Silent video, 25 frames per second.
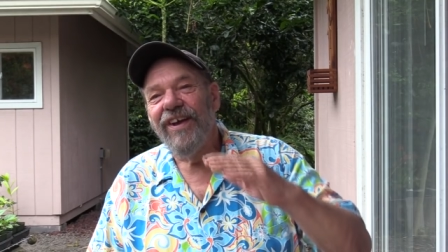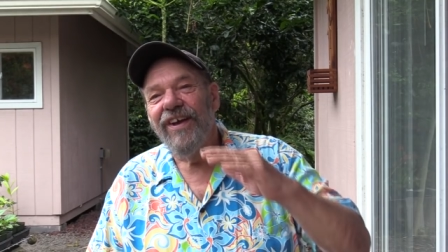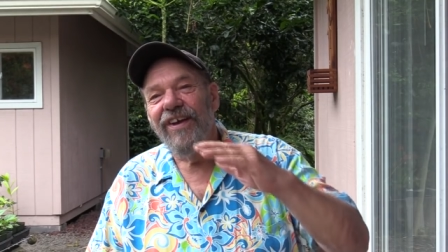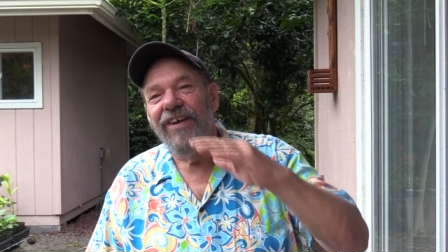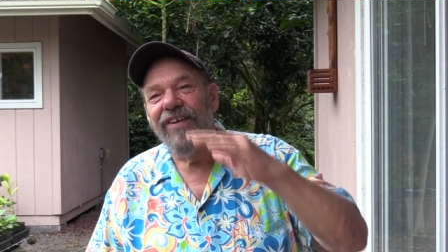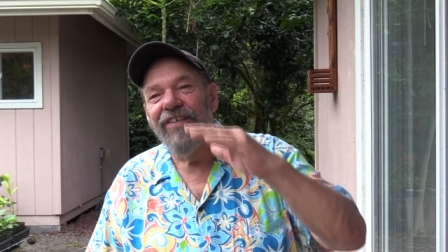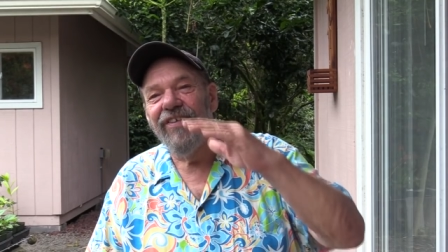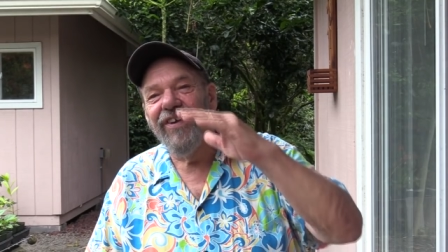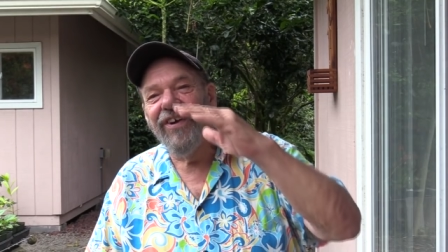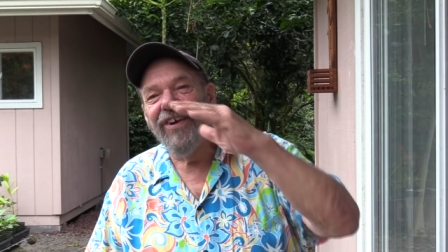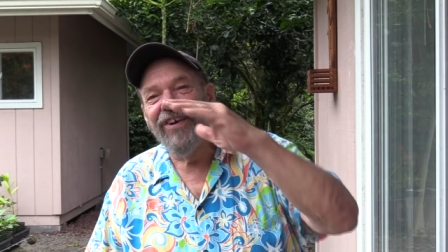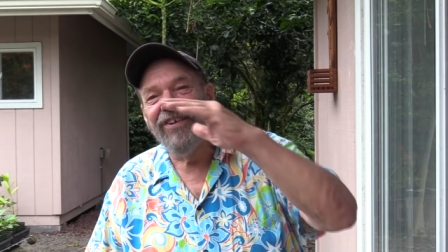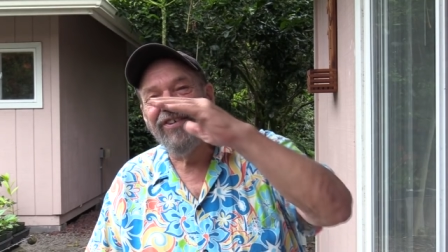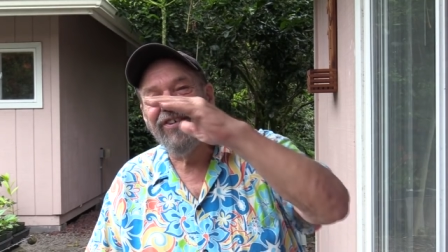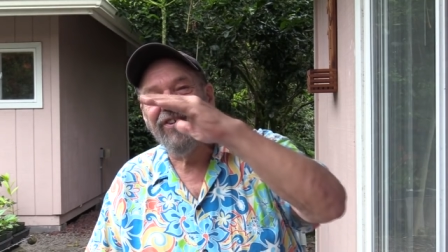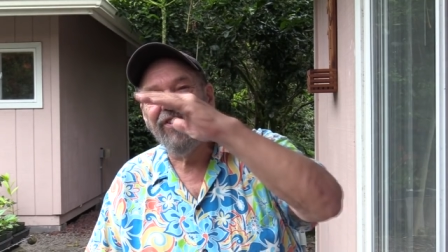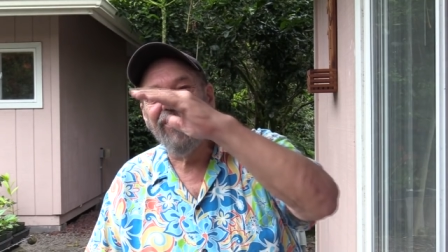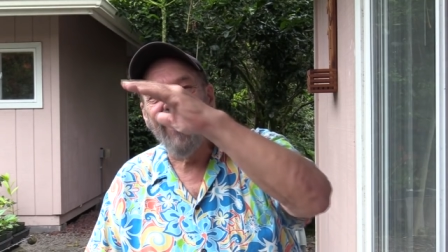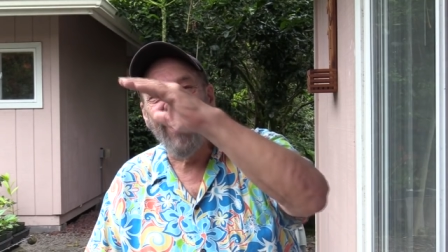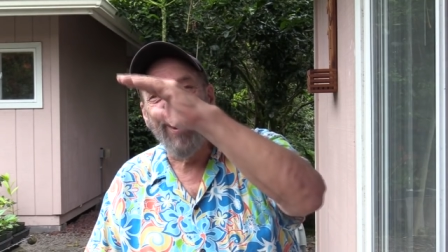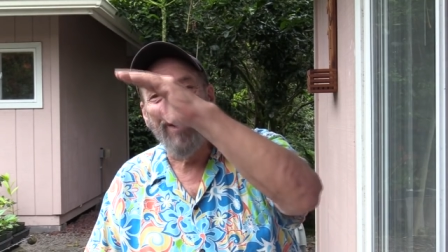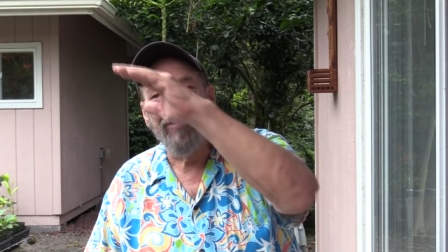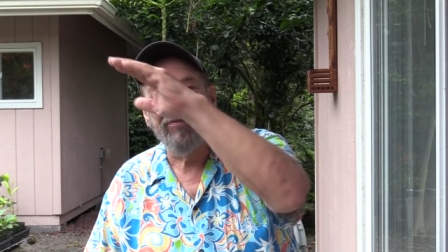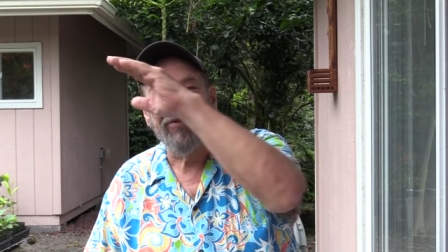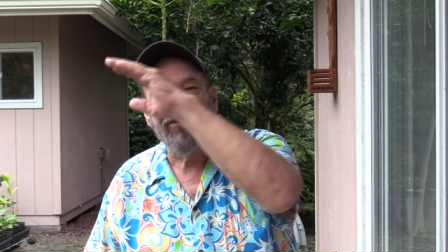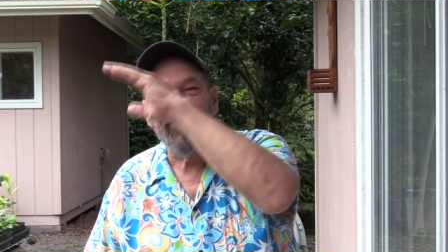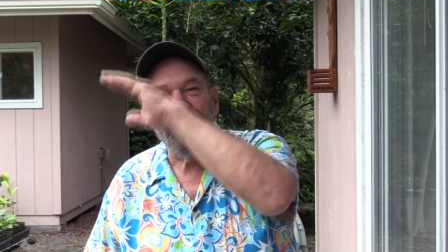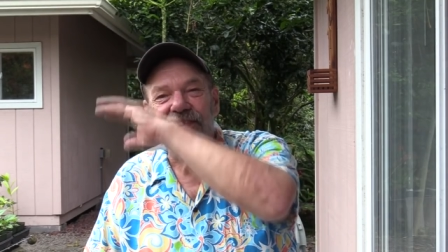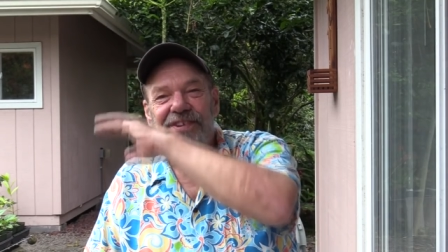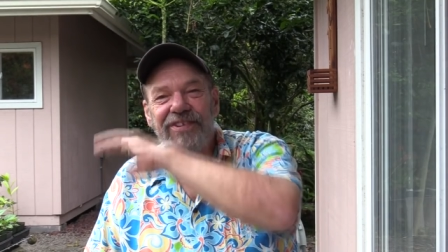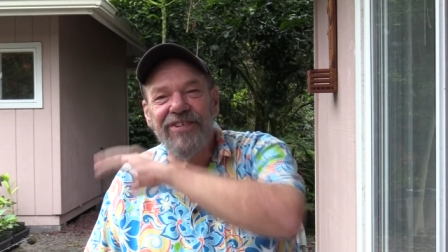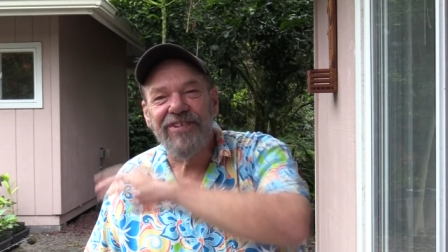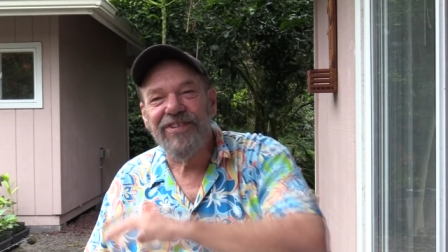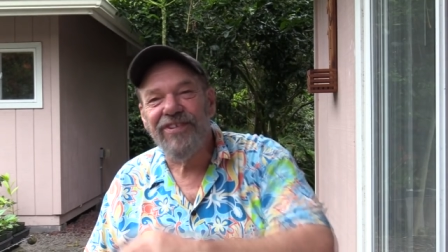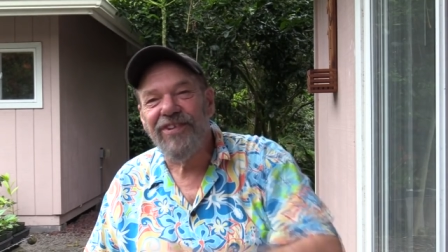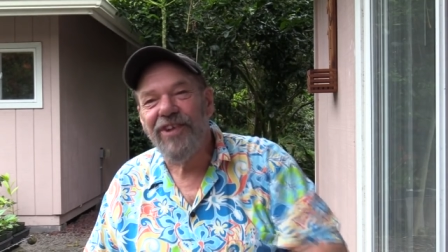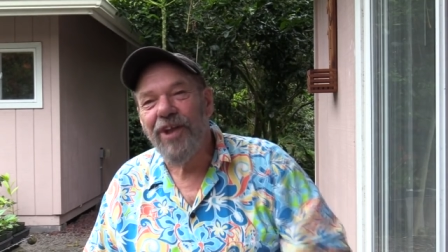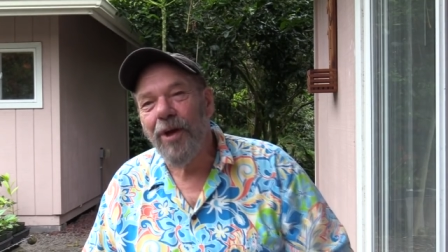And there's crops
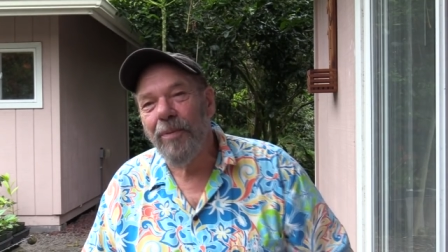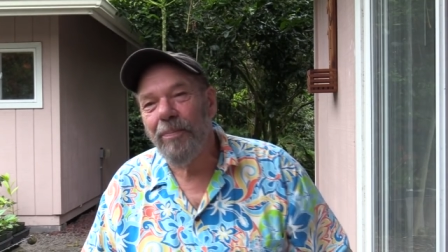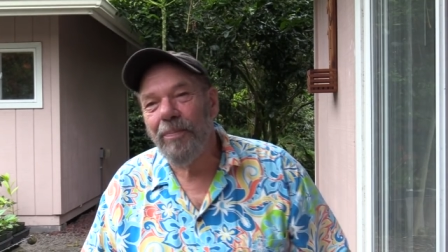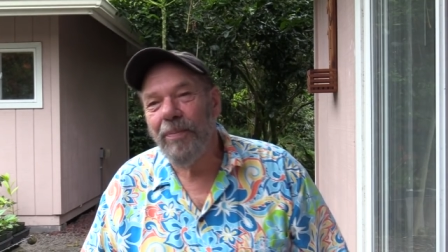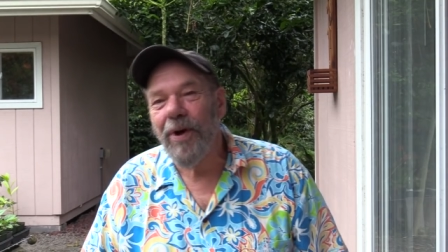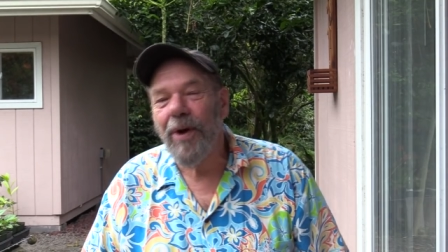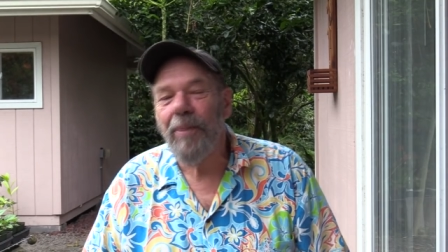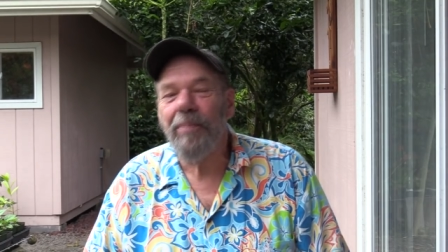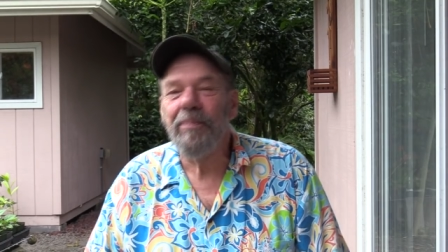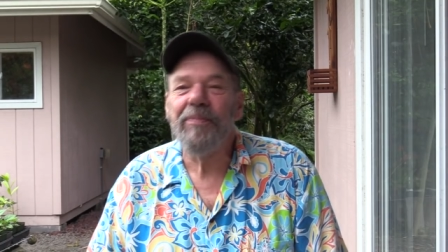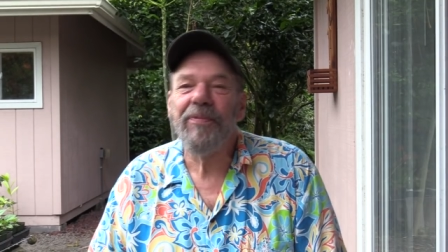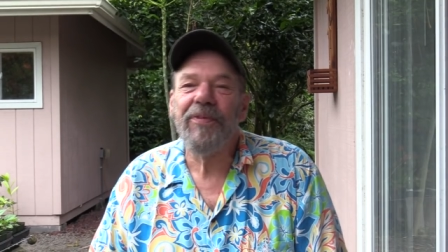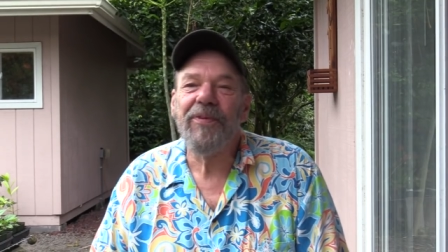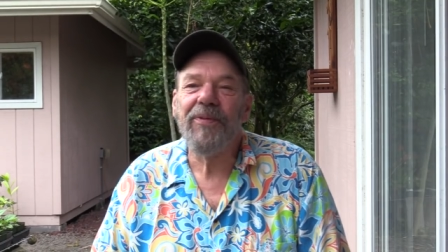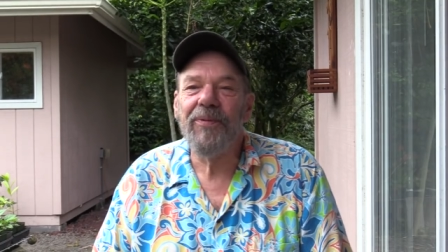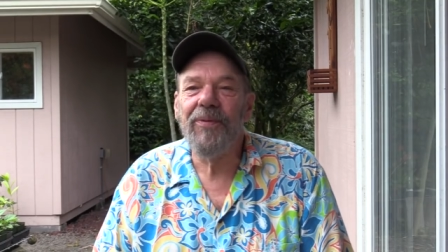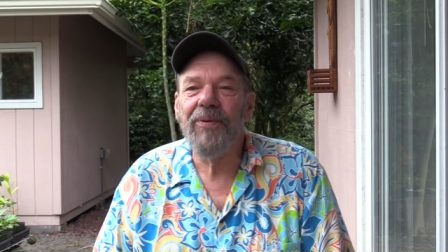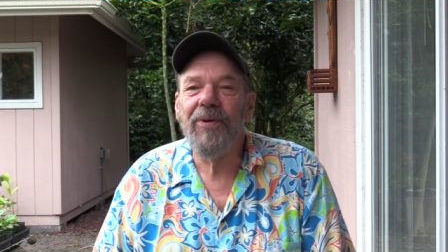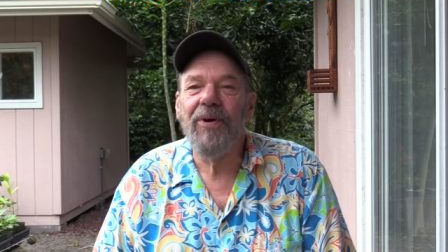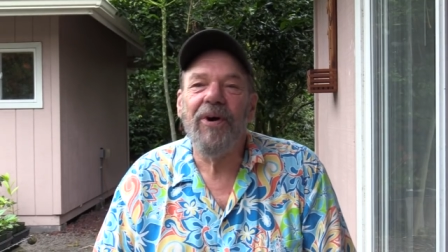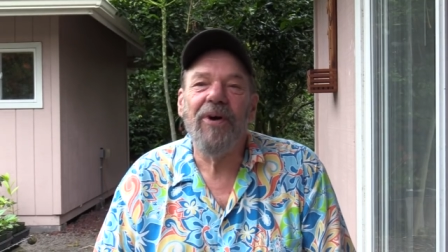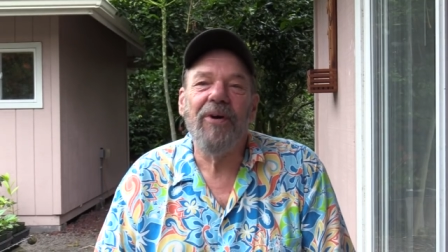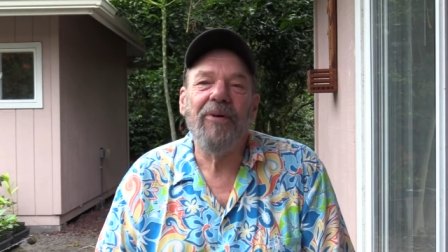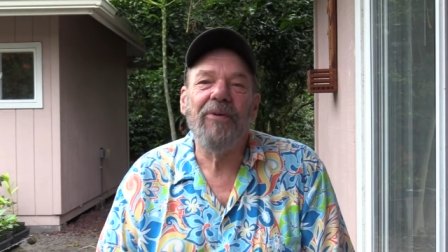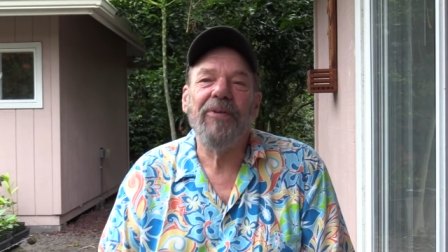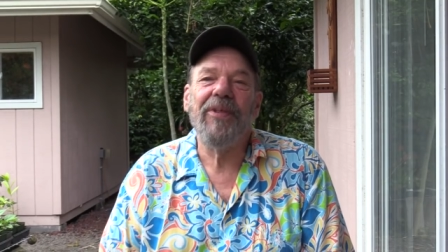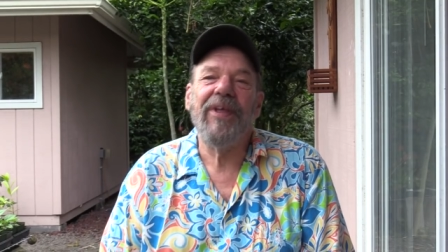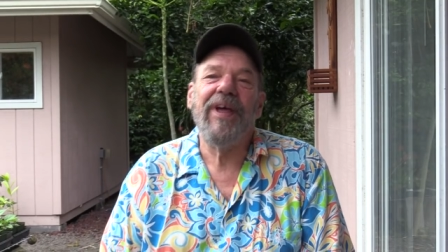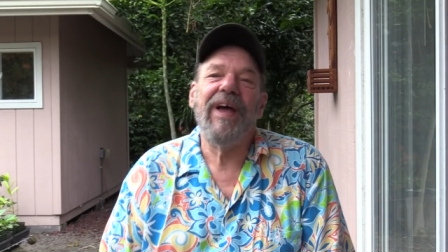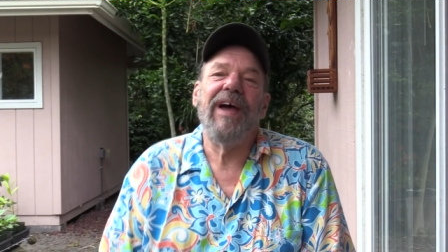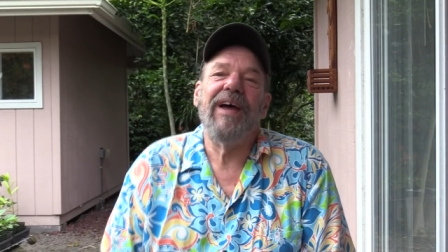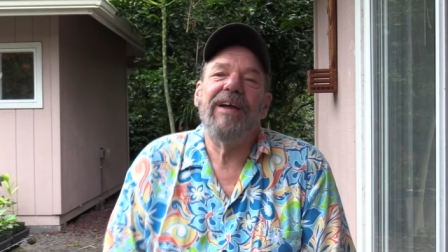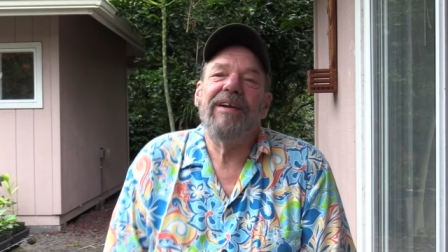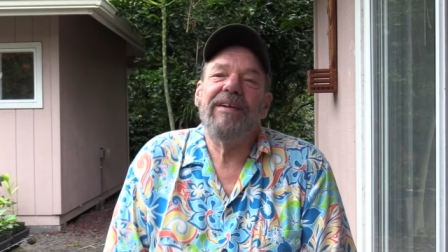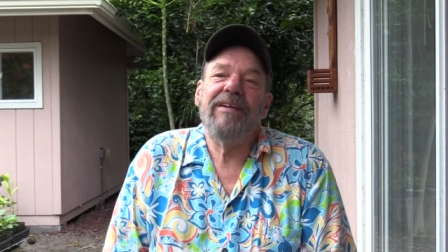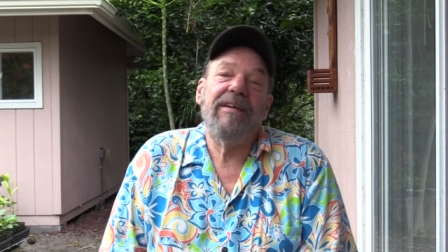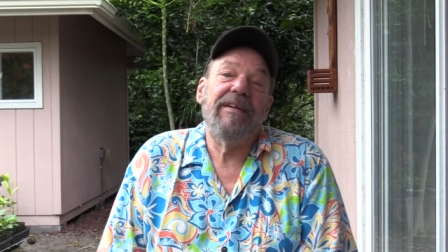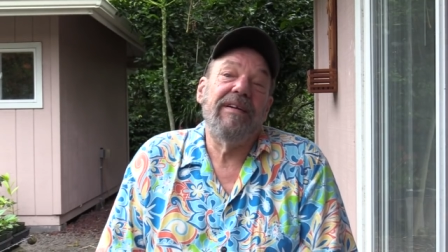that step up through all
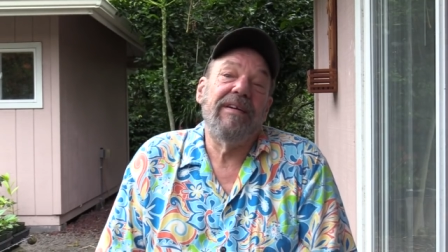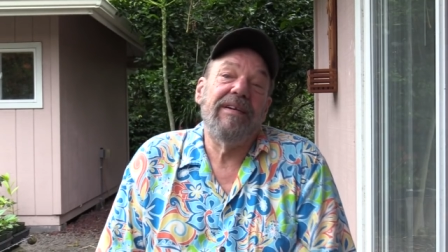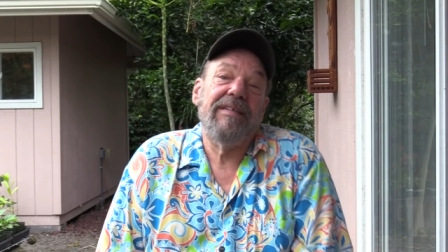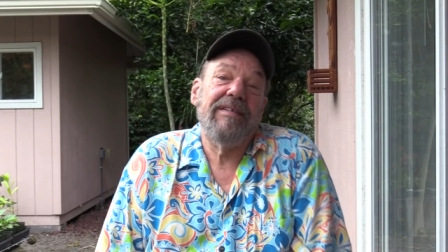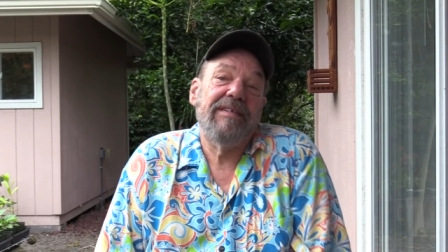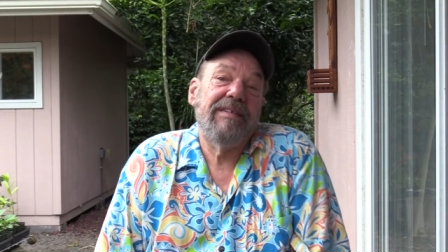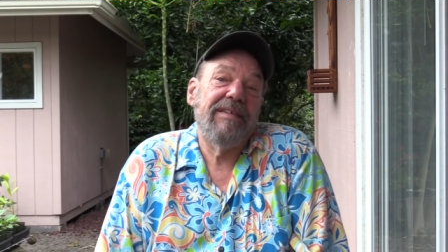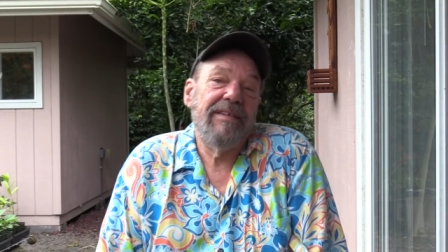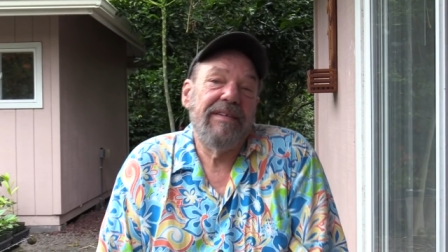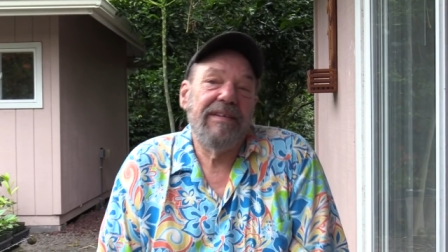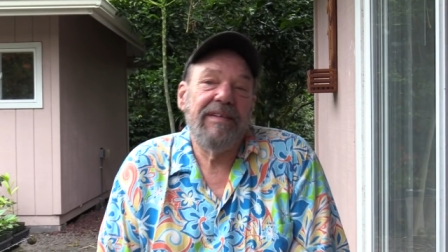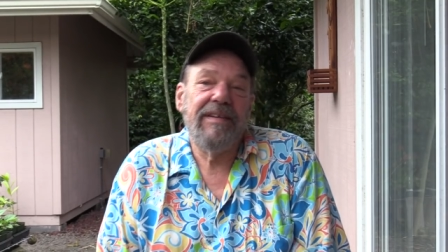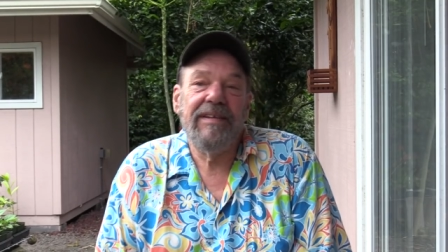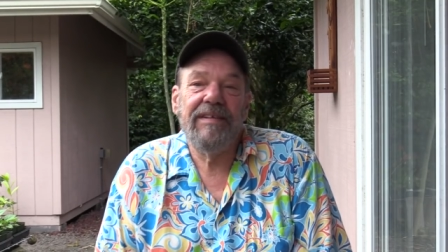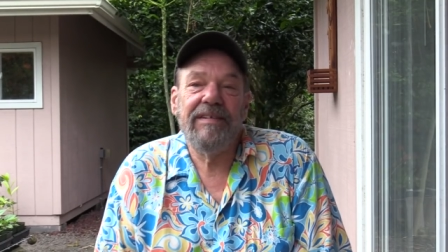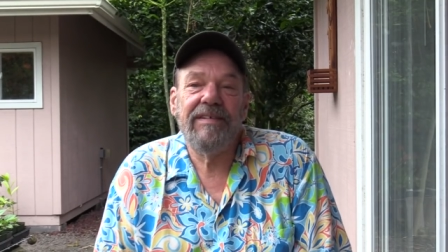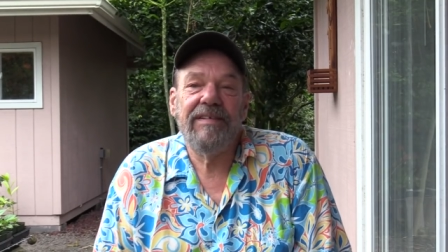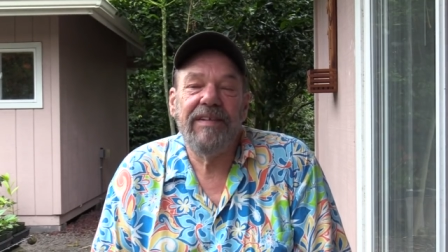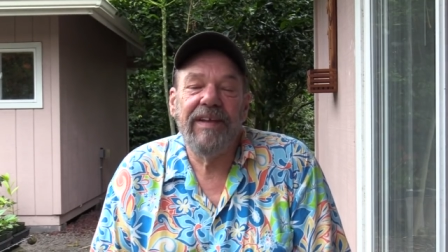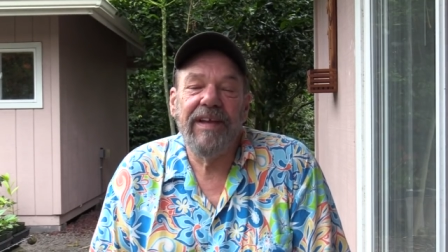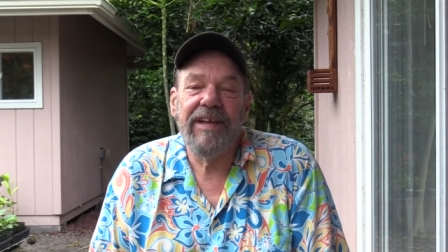that, you know. So these